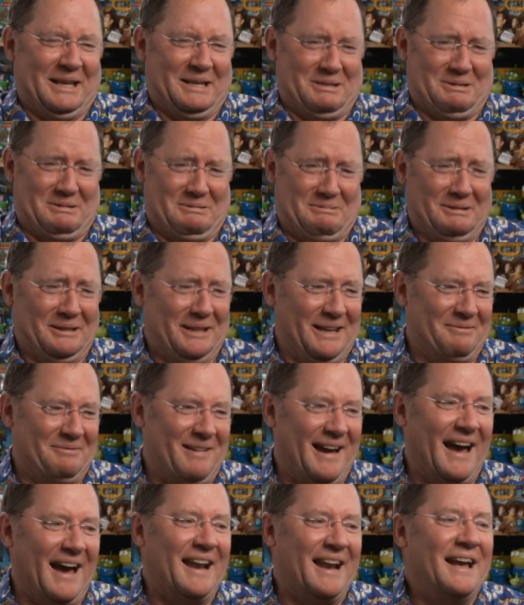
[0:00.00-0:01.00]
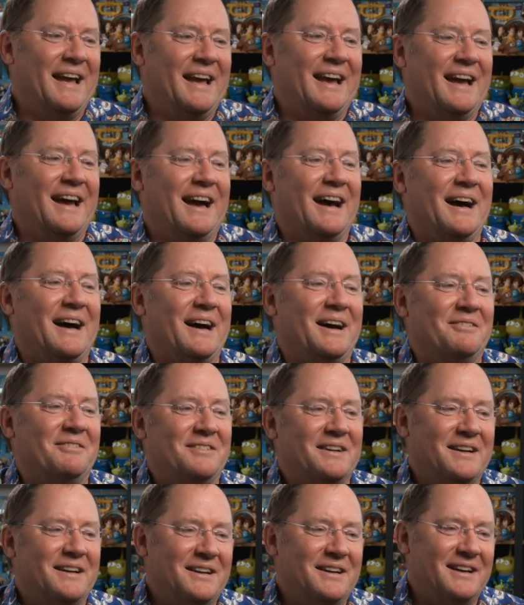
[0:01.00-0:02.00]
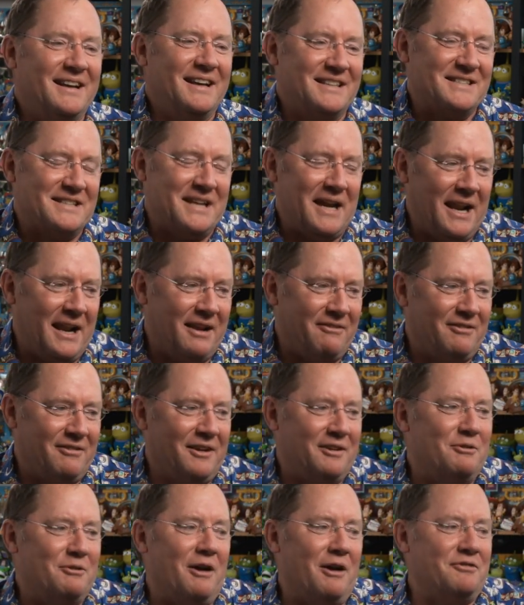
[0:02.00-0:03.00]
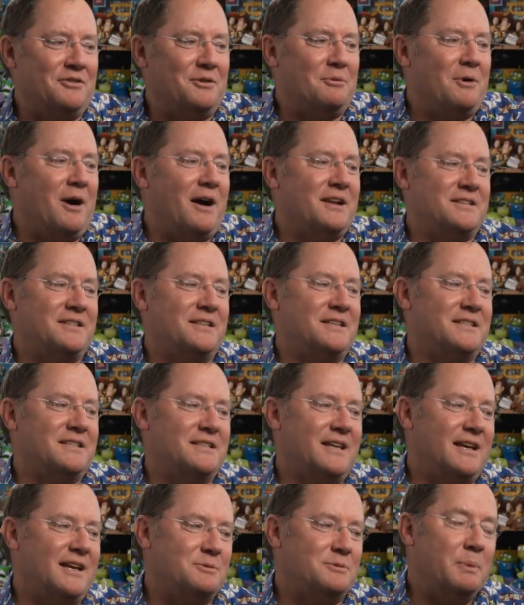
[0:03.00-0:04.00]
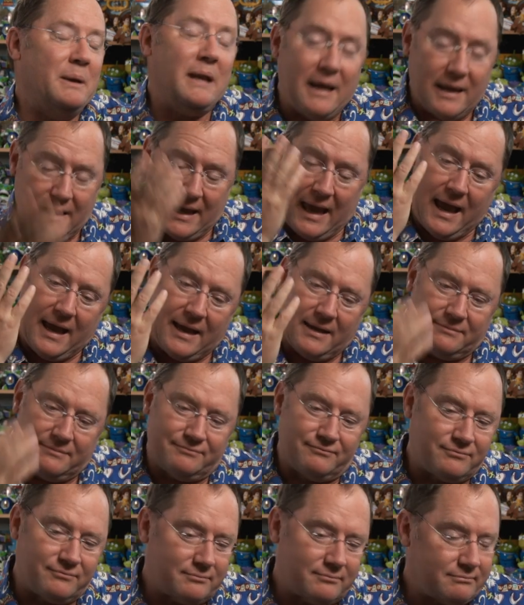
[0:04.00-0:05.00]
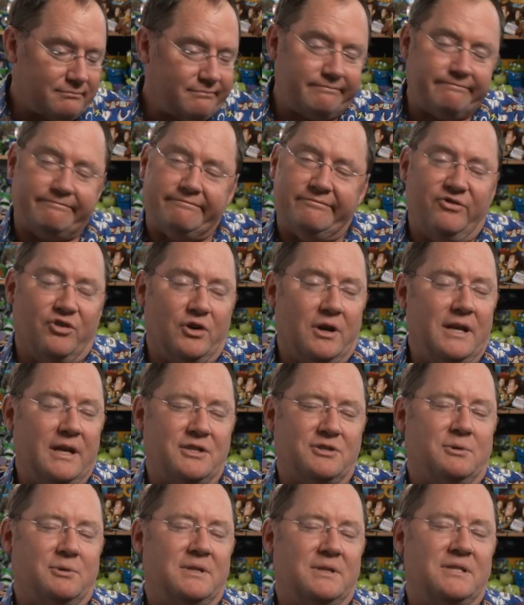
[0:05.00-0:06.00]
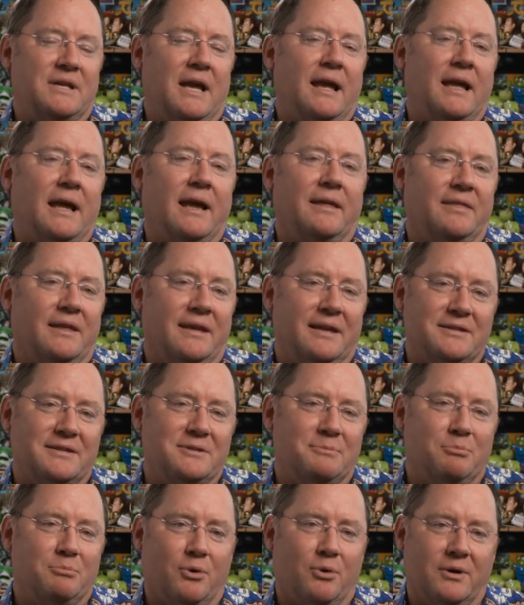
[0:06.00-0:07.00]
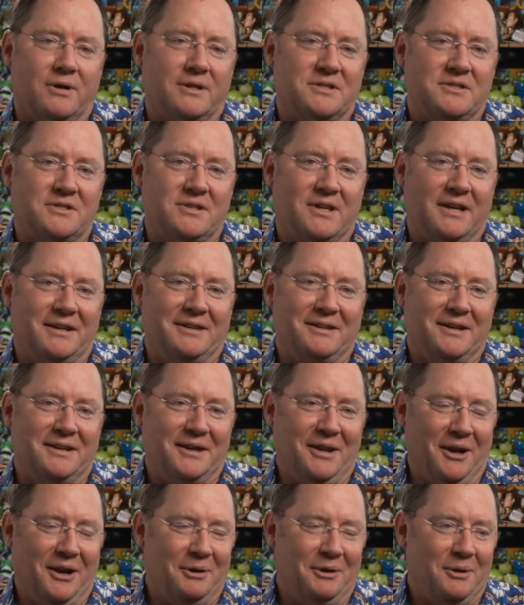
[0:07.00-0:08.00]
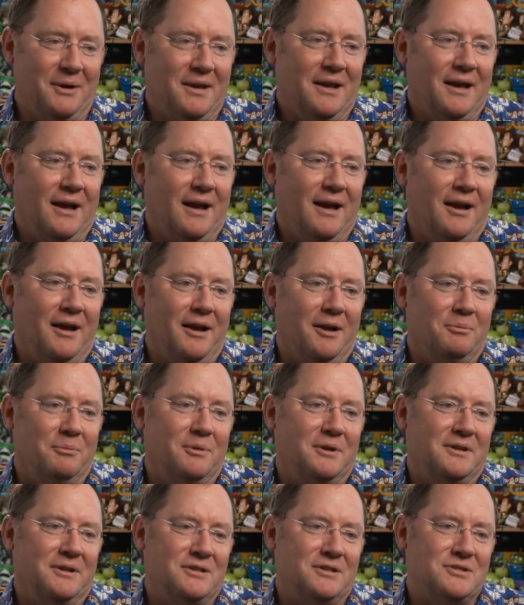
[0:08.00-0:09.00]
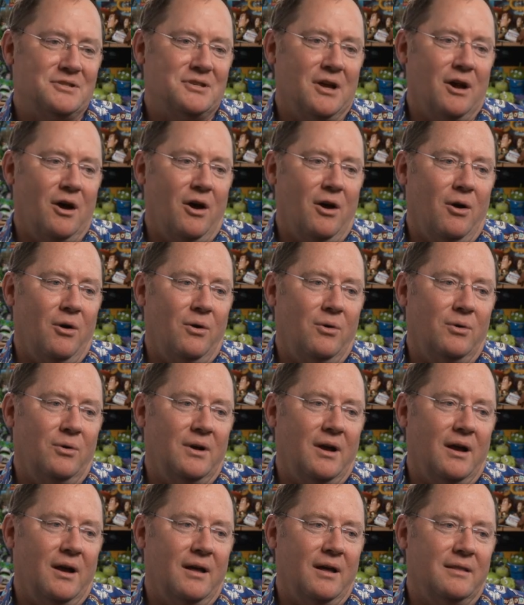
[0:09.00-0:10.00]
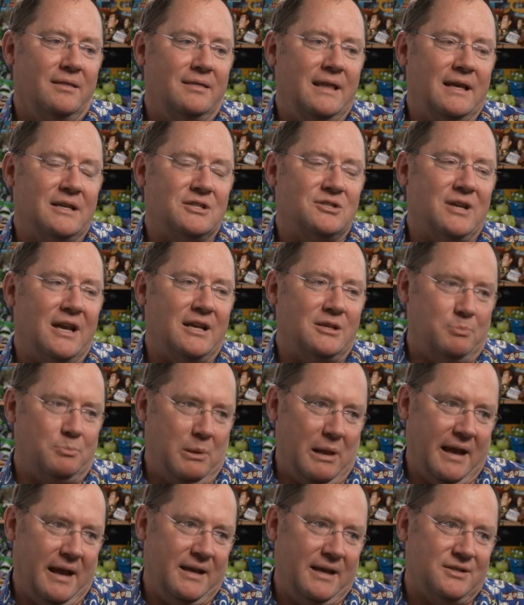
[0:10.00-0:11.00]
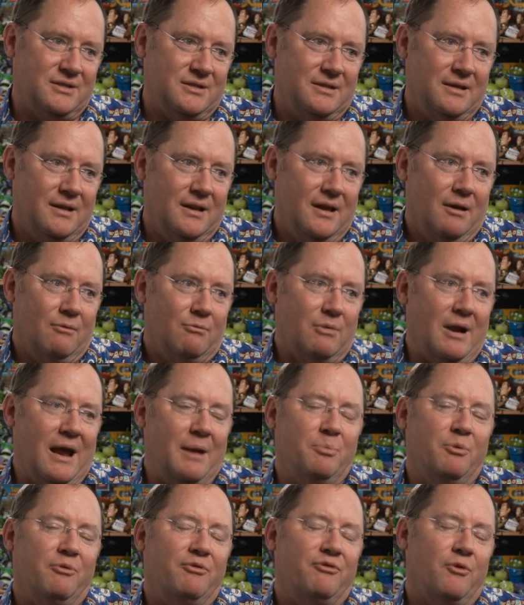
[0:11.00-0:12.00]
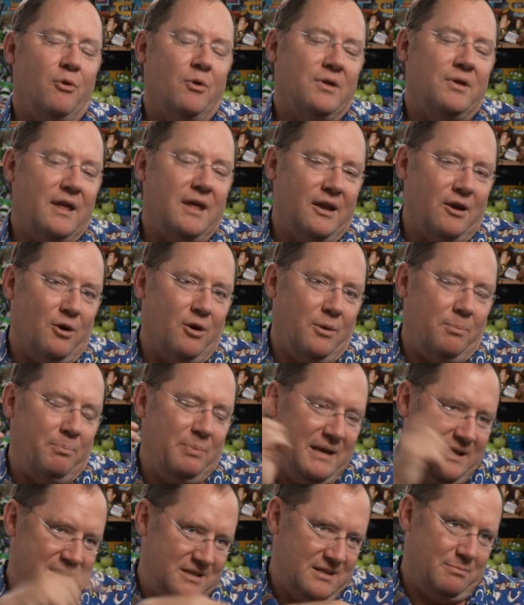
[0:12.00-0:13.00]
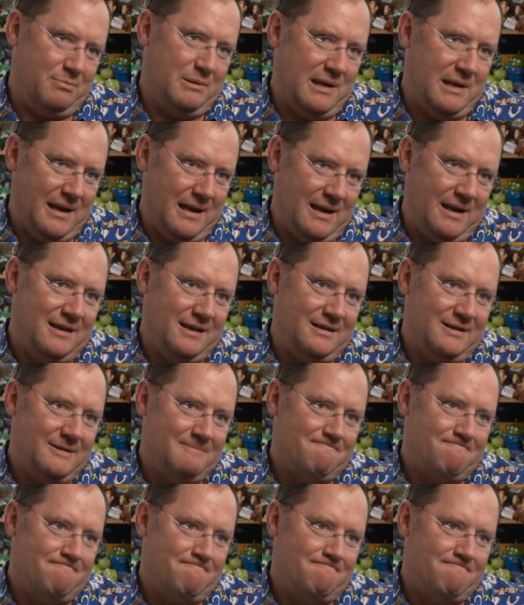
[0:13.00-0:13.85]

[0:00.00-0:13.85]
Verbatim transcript: it's really bad. Um, it's kind of rough to watch these days. But I, uh, hey, for history's sake, I think it's important to see. You know, um, so uh, this takes place right before they go to Pizza Planet,